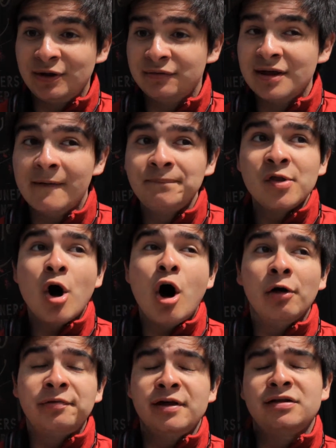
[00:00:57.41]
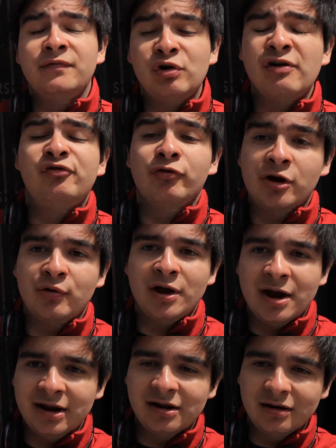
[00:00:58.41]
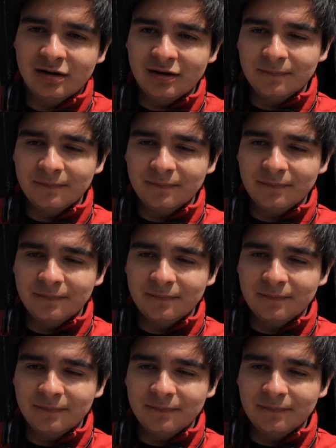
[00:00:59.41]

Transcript: because not all 6 of you have to agree on it.